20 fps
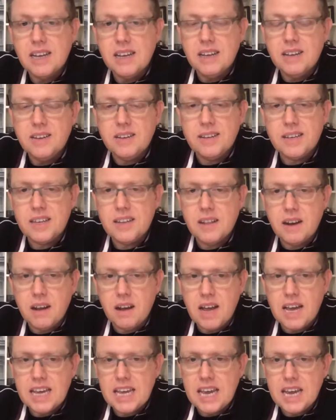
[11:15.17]
see the
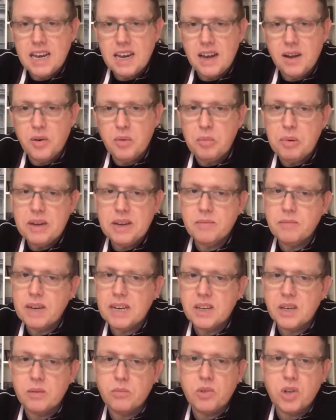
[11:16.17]
light again a little bit and
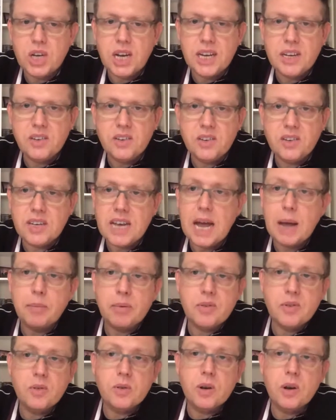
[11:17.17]
make some changes. It
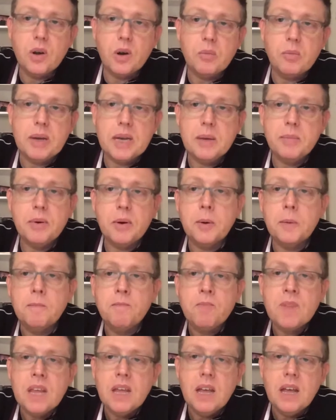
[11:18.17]
happens to a lot of people.
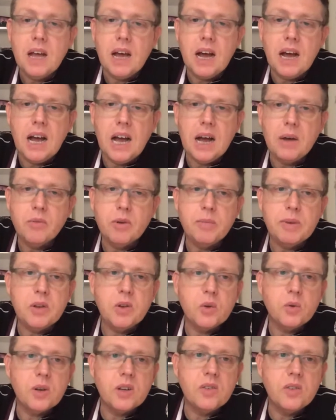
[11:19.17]
And we'll be
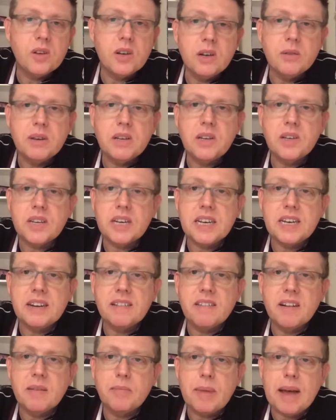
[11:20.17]
talking to Lewis
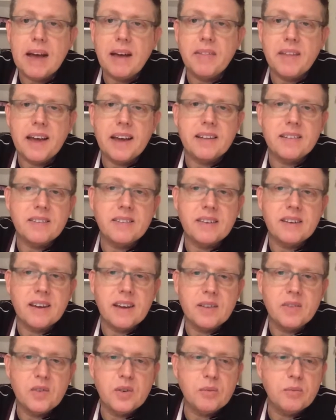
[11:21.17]
Senior about that
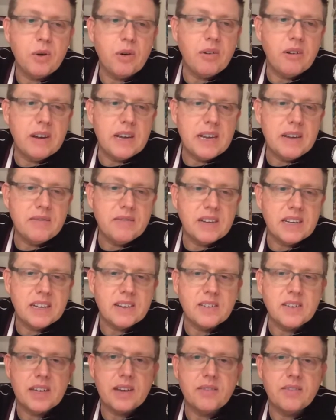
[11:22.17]
tomorrow evening
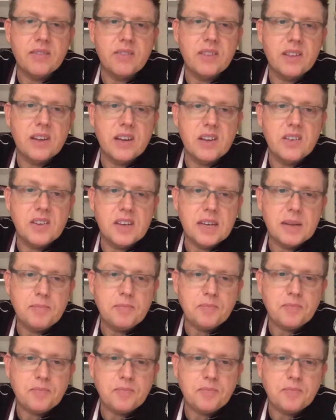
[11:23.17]
at 7:30.